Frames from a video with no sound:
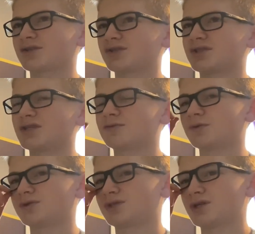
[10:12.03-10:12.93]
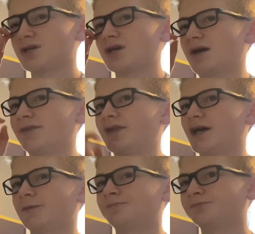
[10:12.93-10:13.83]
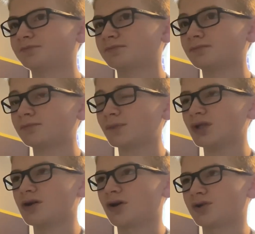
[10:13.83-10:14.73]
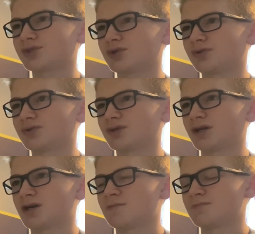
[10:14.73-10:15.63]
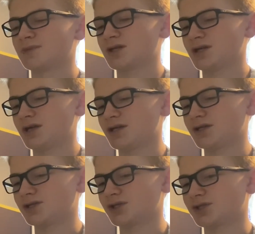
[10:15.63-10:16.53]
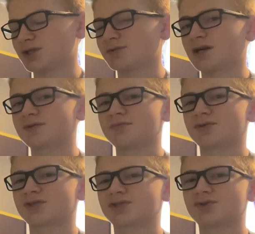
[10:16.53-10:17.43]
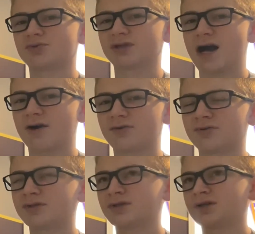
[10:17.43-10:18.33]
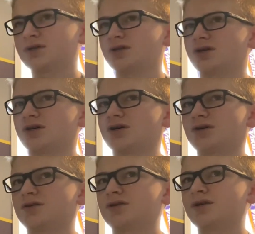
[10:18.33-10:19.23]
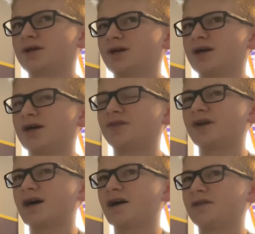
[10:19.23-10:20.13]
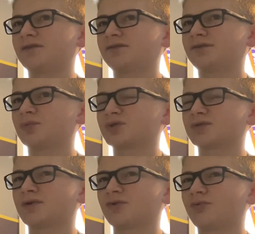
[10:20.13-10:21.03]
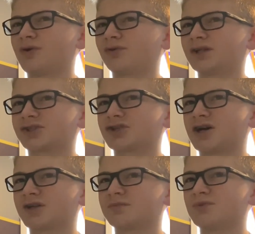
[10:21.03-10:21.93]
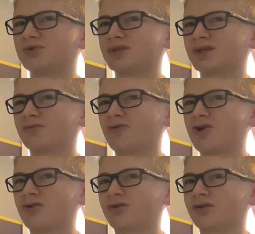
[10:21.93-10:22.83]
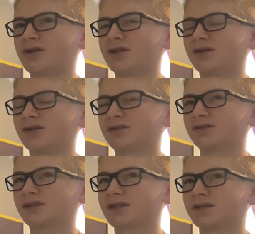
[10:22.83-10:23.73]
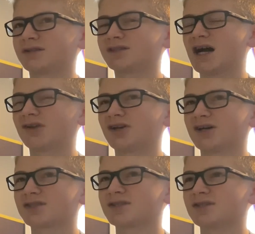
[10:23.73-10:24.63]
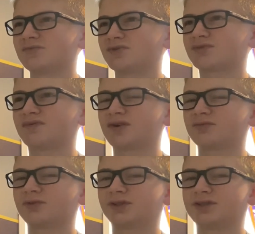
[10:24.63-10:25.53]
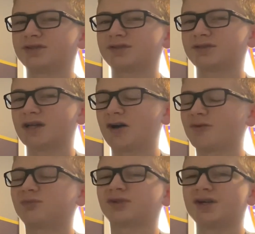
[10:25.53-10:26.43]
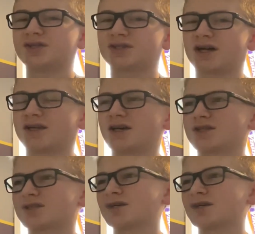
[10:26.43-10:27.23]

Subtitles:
sequence, and then also it is just sometimes the music's too loud, and then there was some other weird electronic music where in a dialogue scene which felt really out of place, I guess.